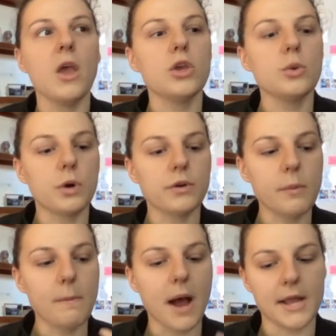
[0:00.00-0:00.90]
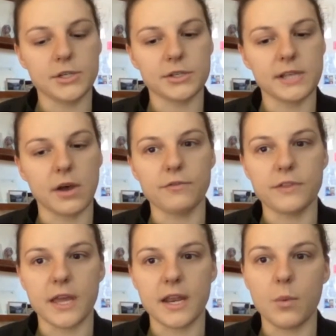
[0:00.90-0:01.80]
you want to remind yourself
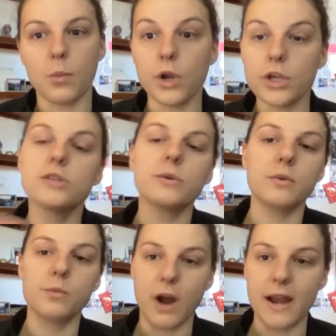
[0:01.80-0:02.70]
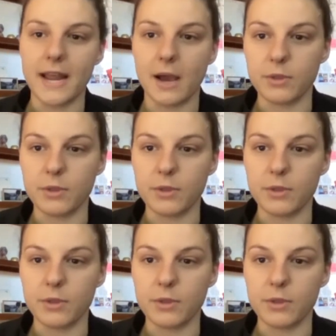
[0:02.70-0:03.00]
that what you're doing right now